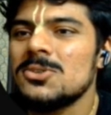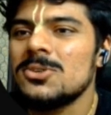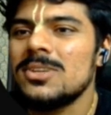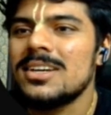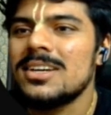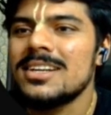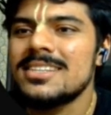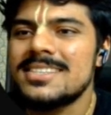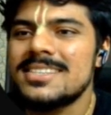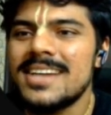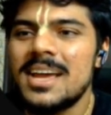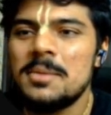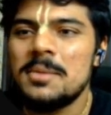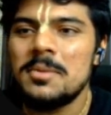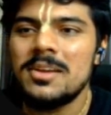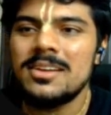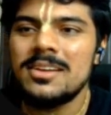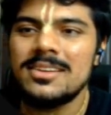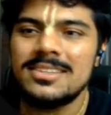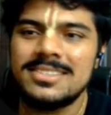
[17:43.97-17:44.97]
So the
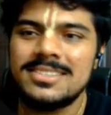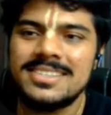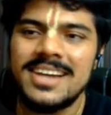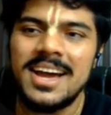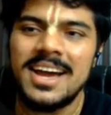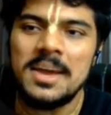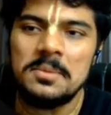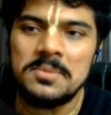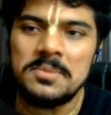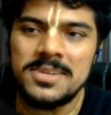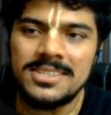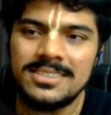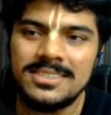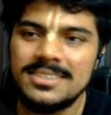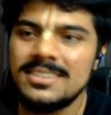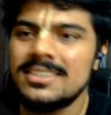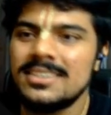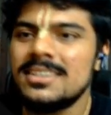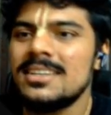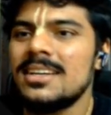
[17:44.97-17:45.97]
cluster IPs,
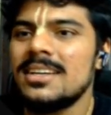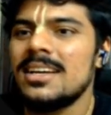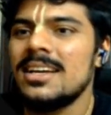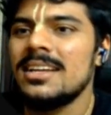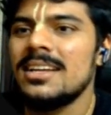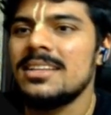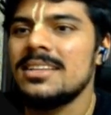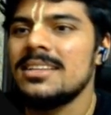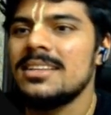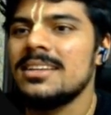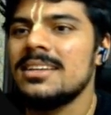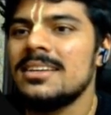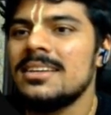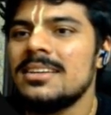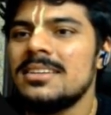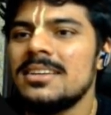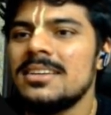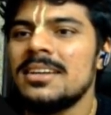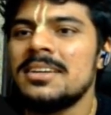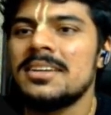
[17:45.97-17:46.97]
and
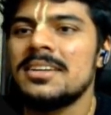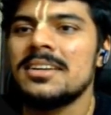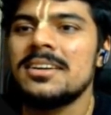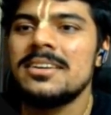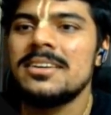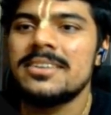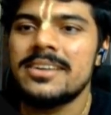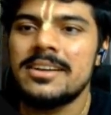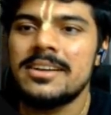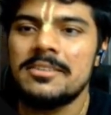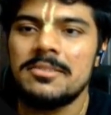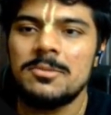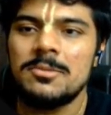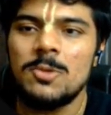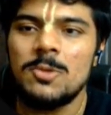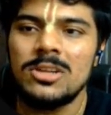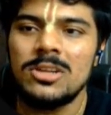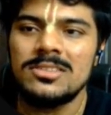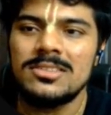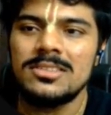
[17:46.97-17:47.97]
the internal
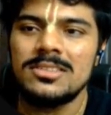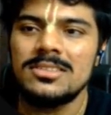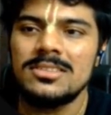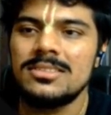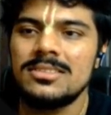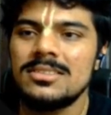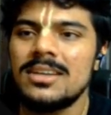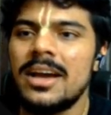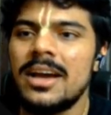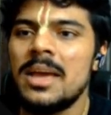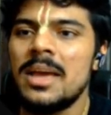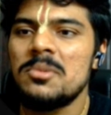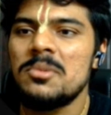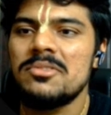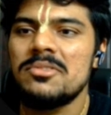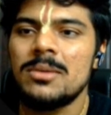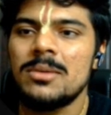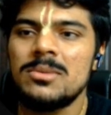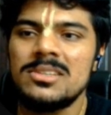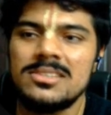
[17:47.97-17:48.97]
traffic policies.
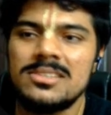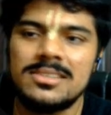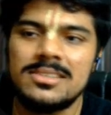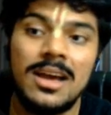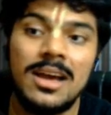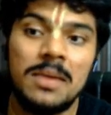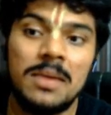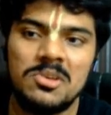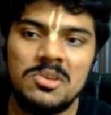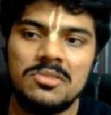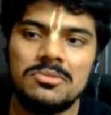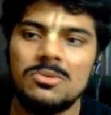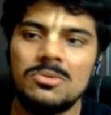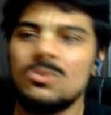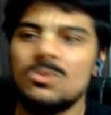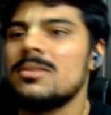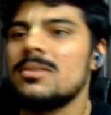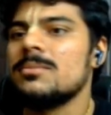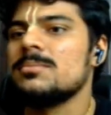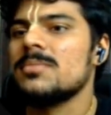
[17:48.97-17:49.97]
IP family is
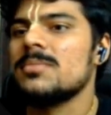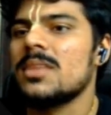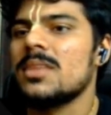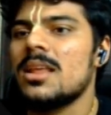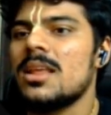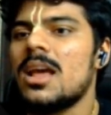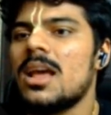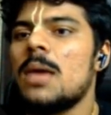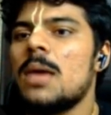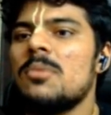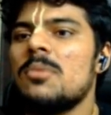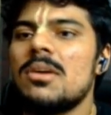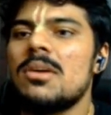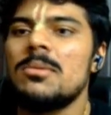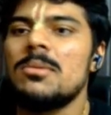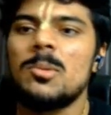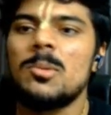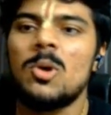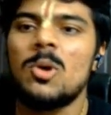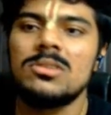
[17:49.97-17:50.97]
IPv4.
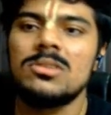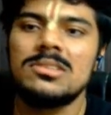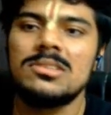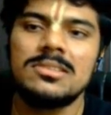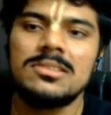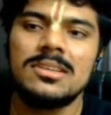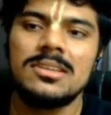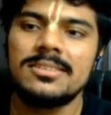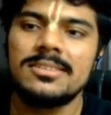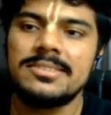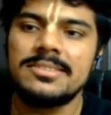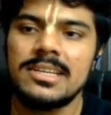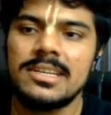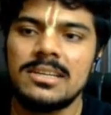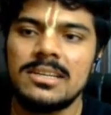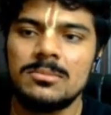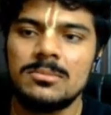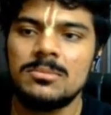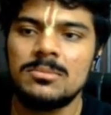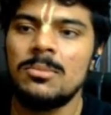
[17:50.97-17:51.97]
IP family policy
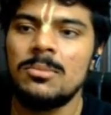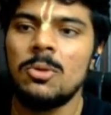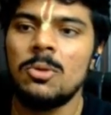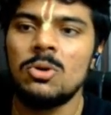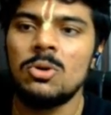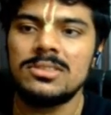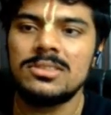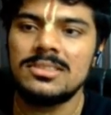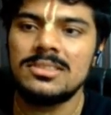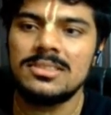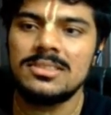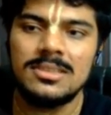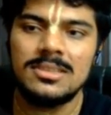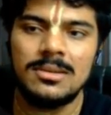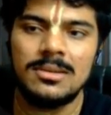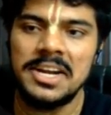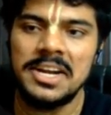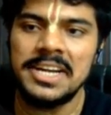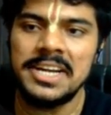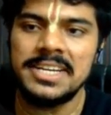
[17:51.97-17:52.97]
single stack.
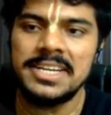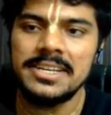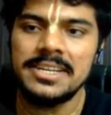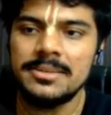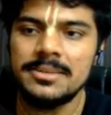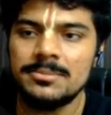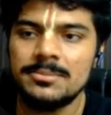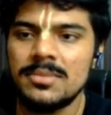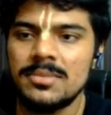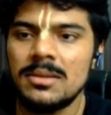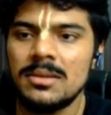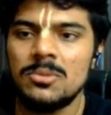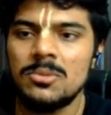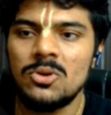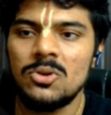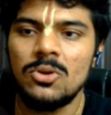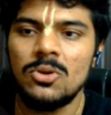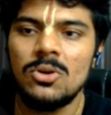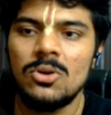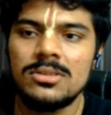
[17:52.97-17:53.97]
Ports 80.
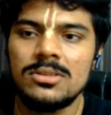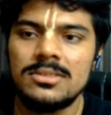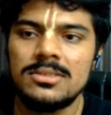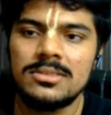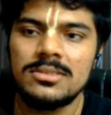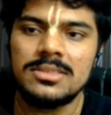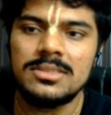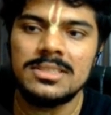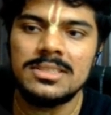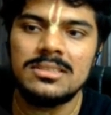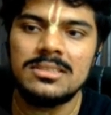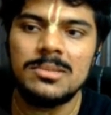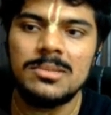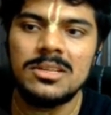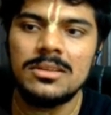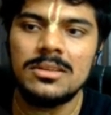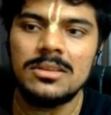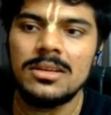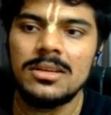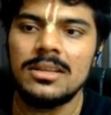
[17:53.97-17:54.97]
Protocols
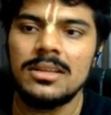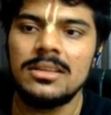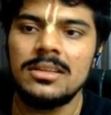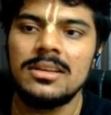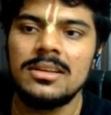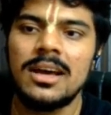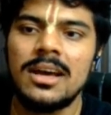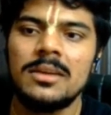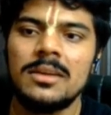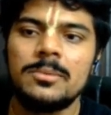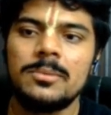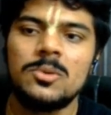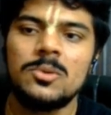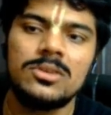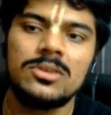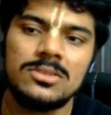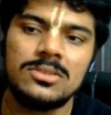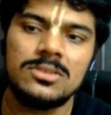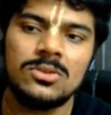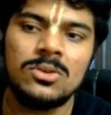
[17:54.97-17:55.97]
TCP. The
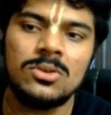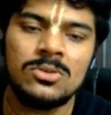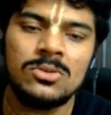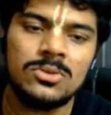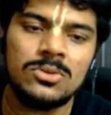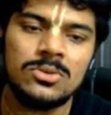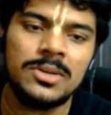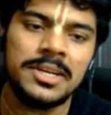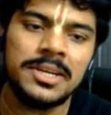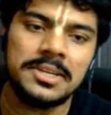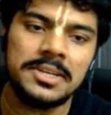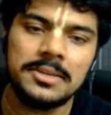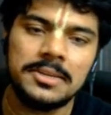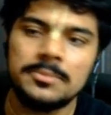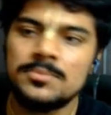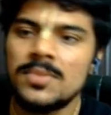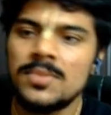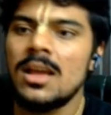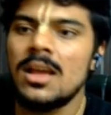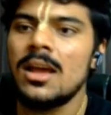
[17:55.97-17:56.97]
target port is also
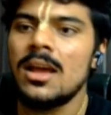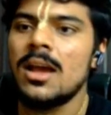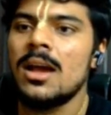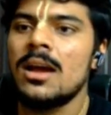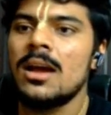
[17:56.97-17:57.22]
80.